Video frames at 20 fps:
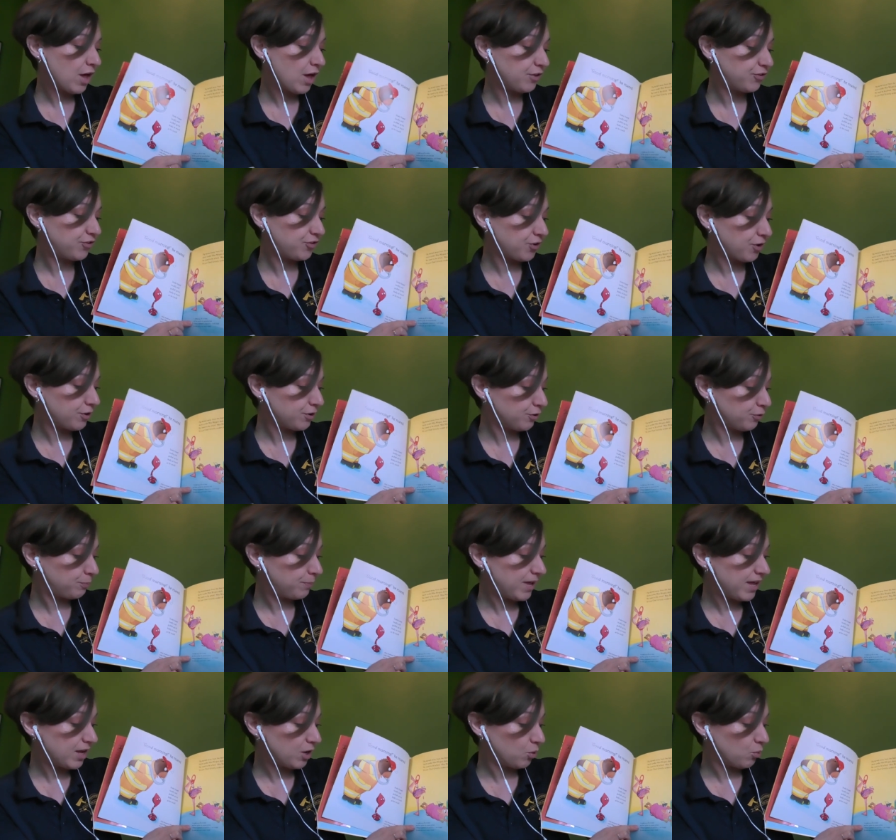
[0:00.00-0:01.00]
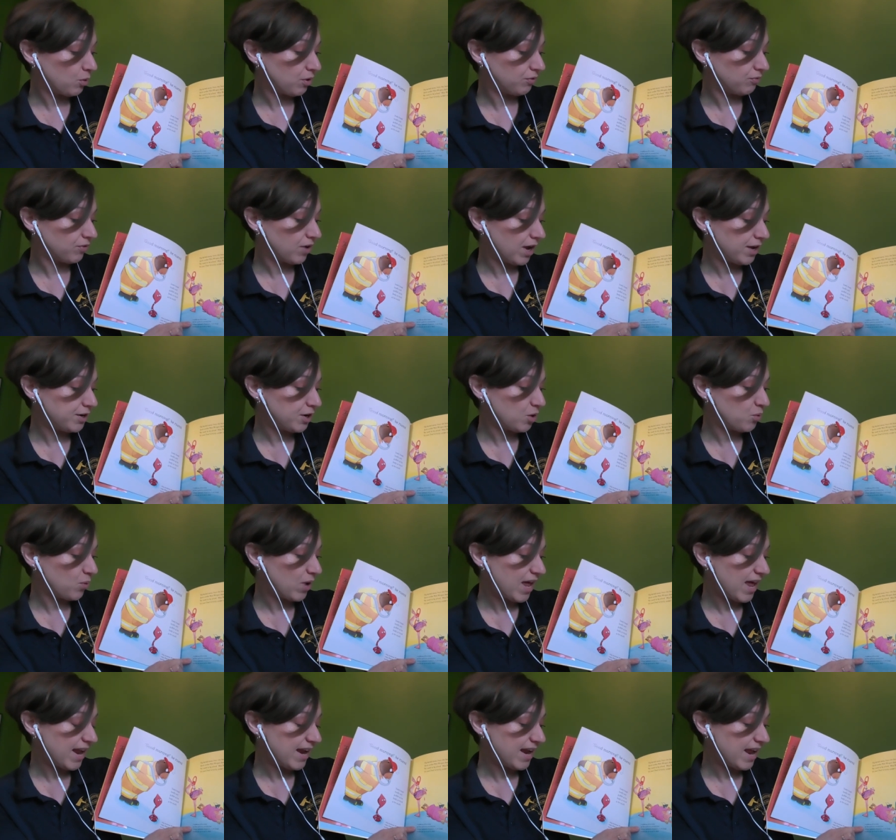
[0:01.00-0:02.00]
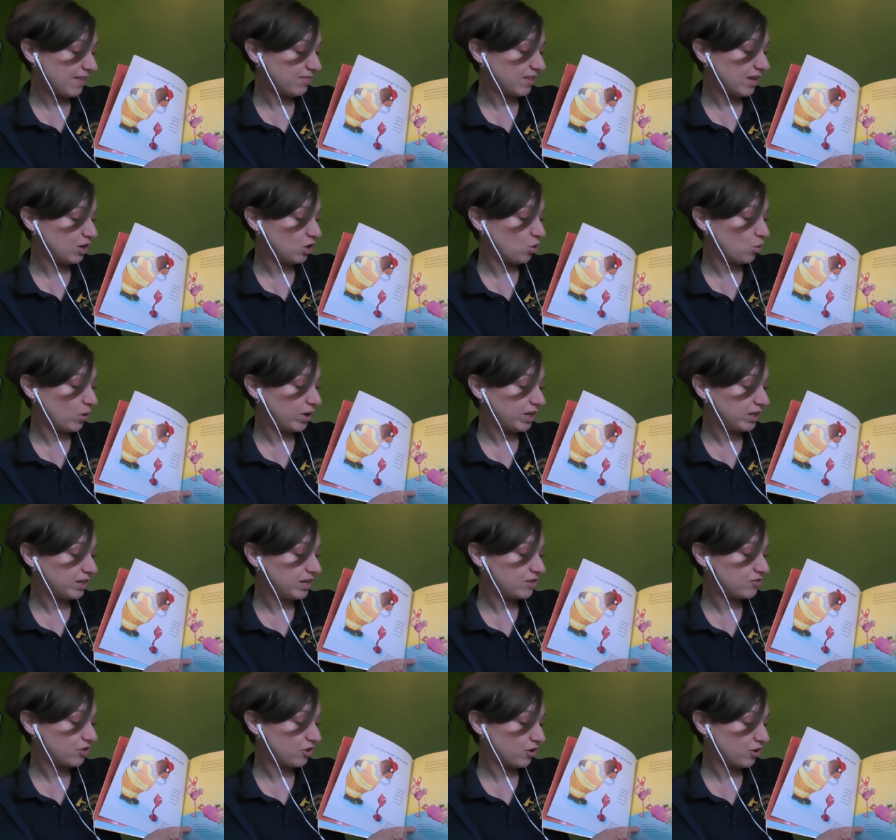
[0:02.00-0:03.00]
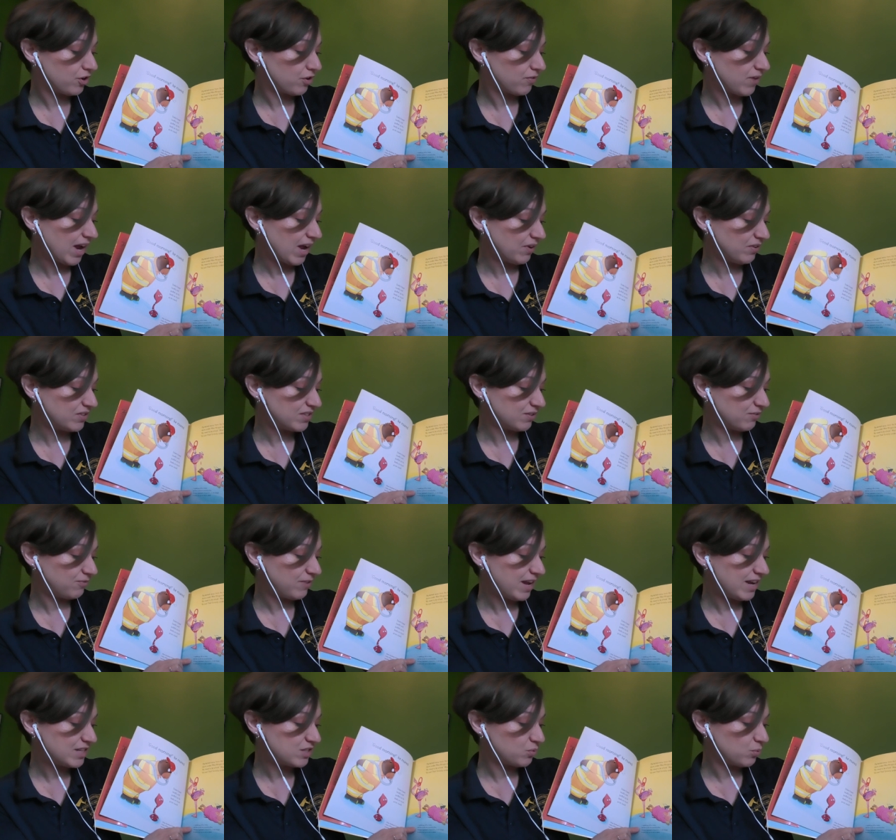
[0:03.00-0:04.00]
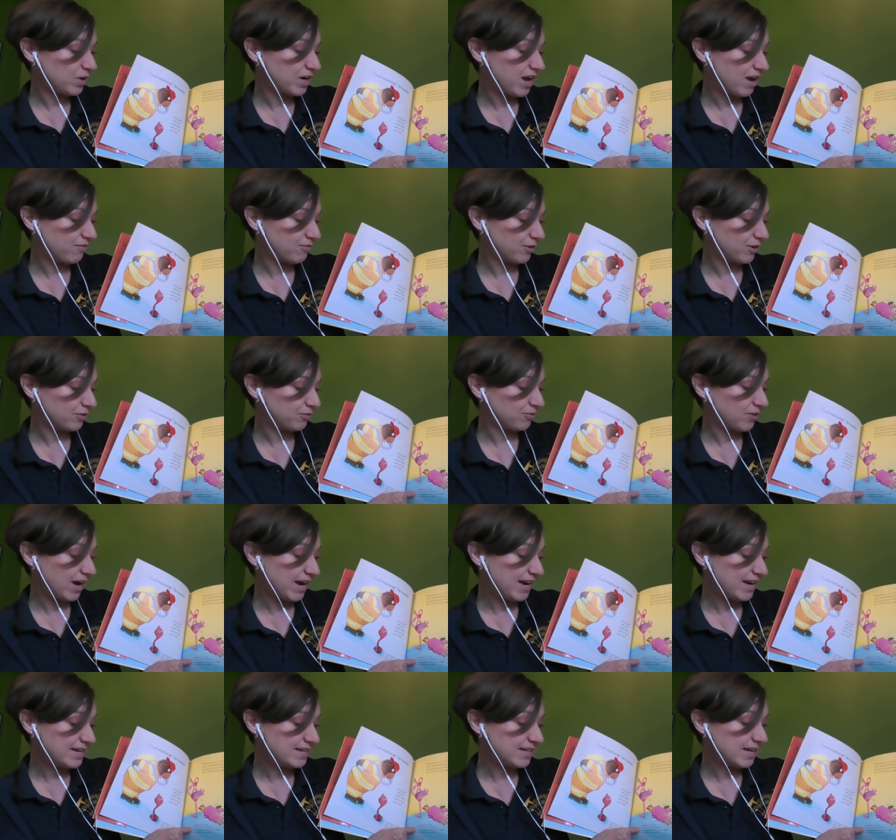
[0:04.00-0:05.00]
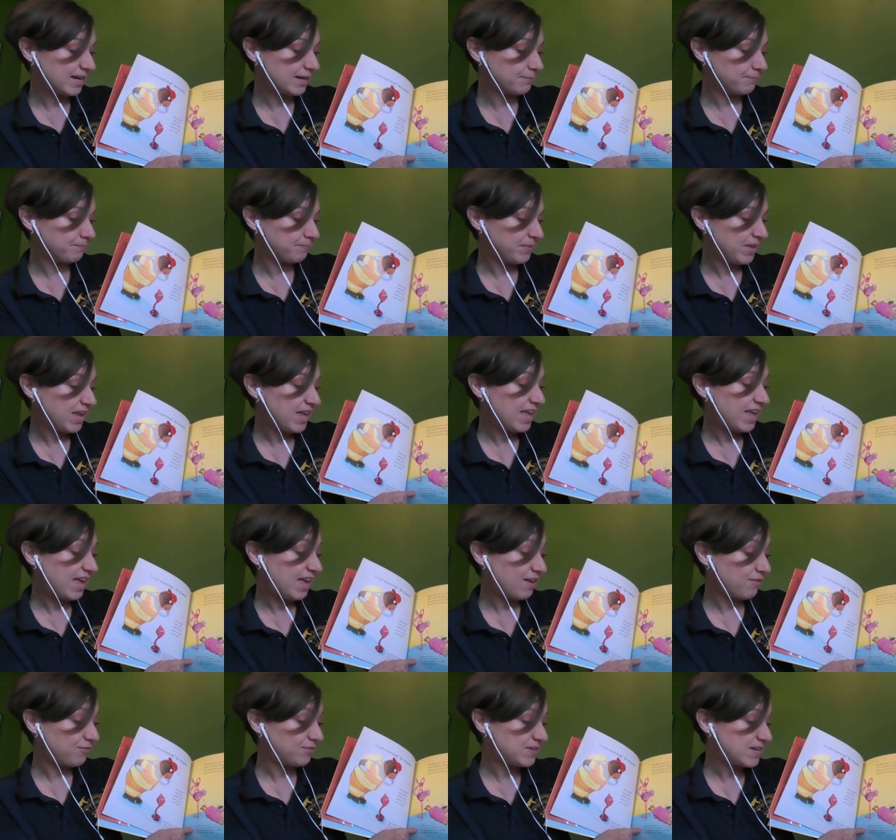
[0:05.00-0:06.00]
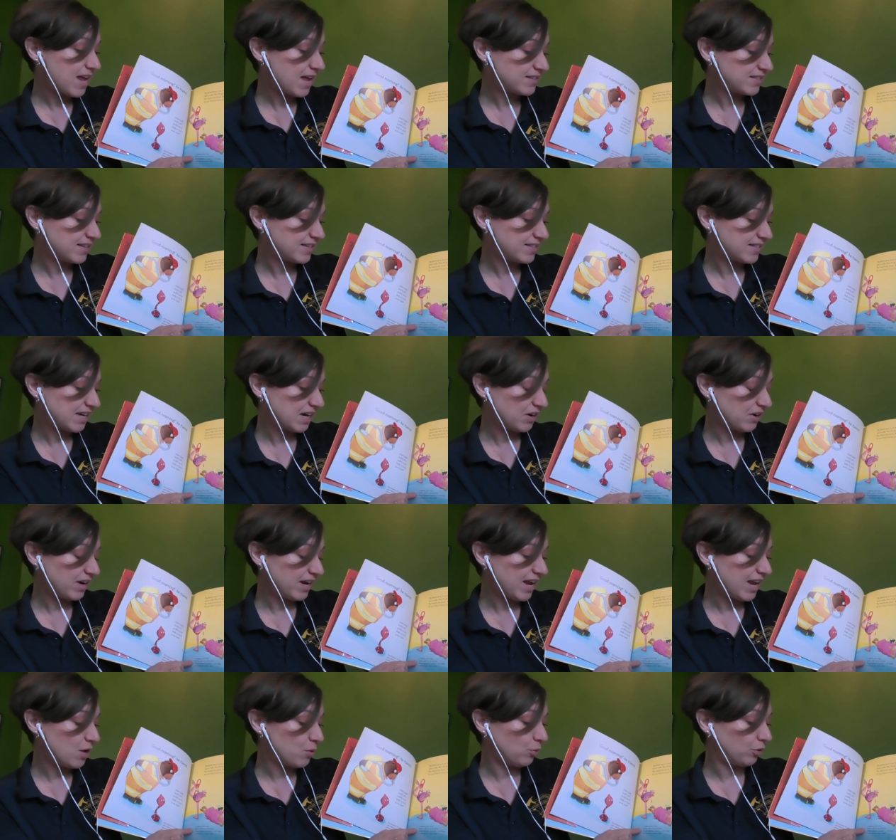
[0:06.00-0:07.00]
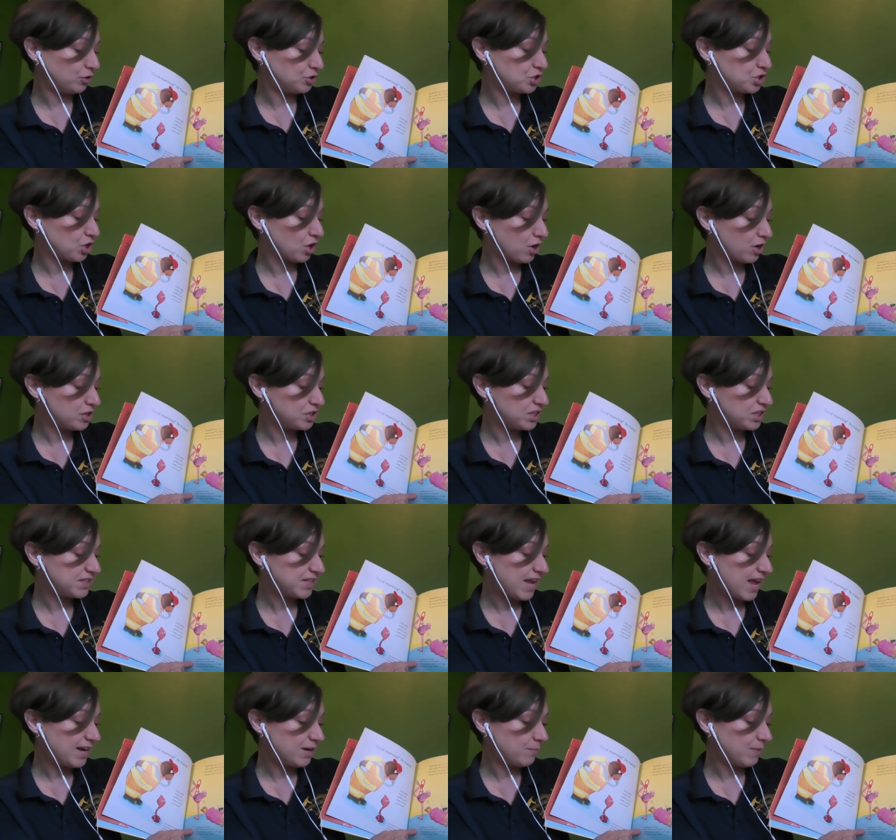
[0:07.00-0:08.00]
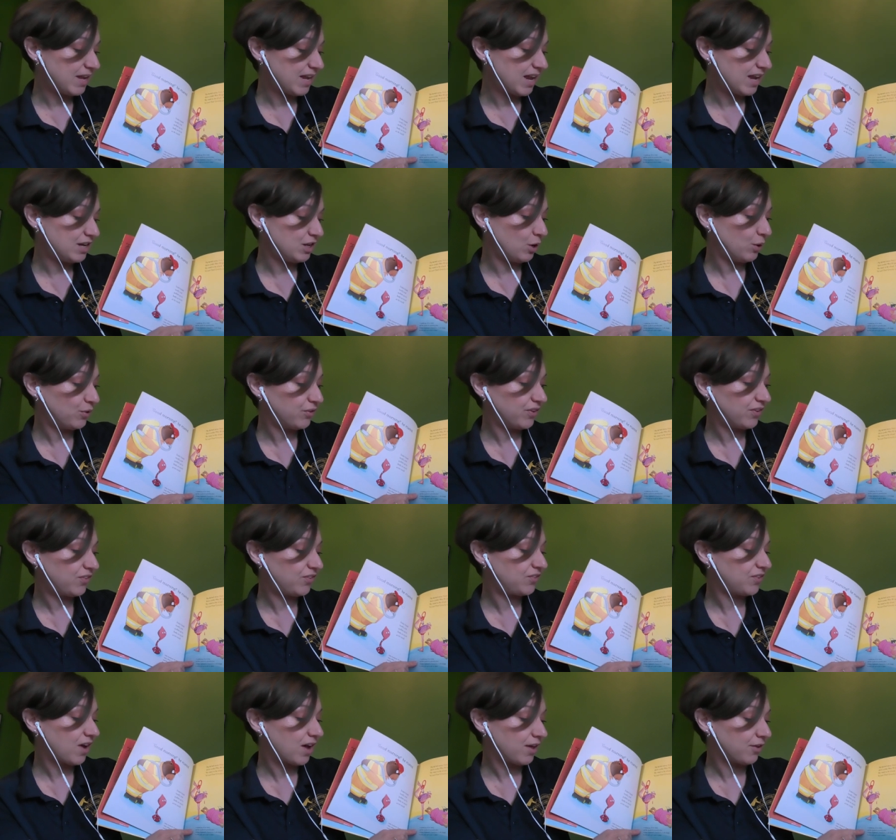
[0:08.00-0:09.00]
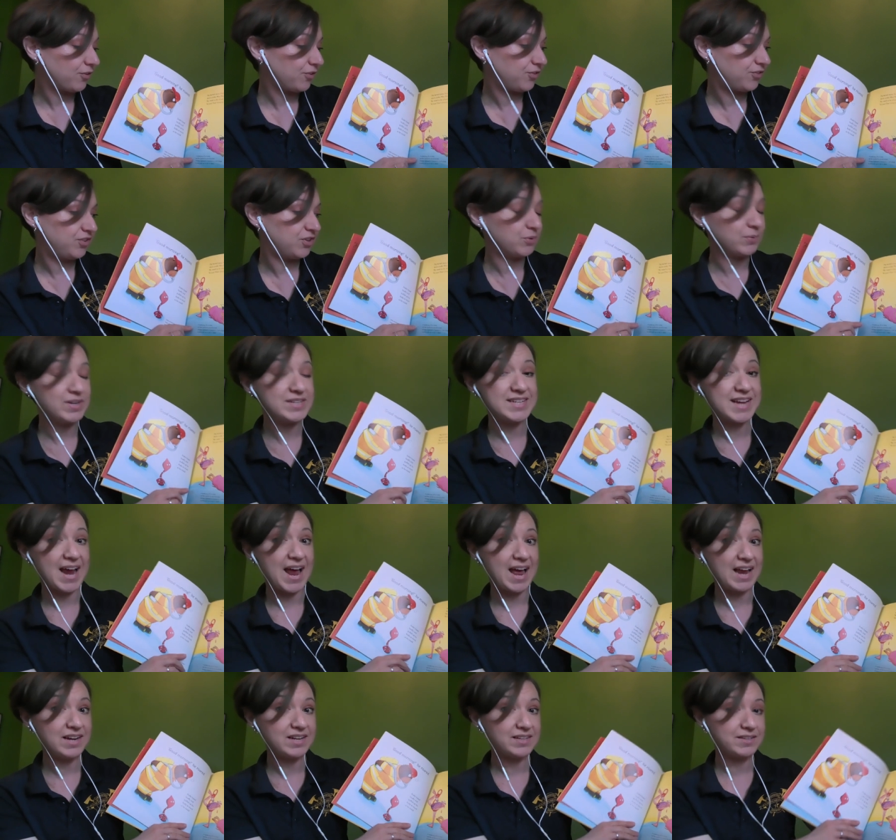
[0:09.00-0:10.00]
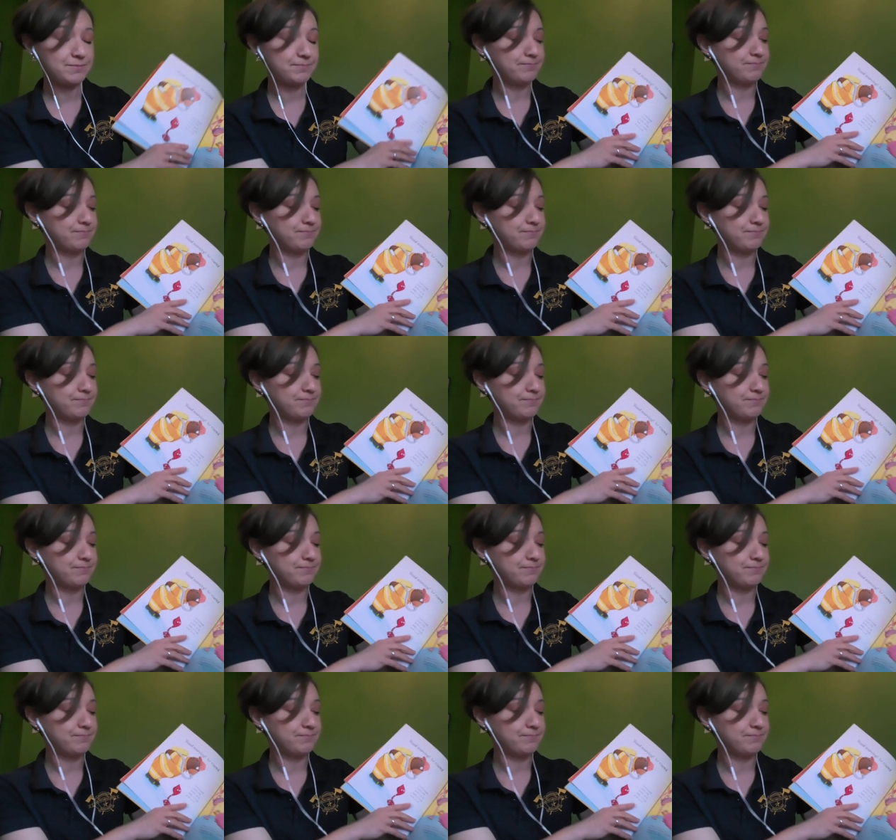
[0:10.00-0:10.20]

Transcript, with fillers: A startled pig will run away and then quickly turn around to face whatever frightened it. If necessary, it will charge its enemy and use its tusks to attack.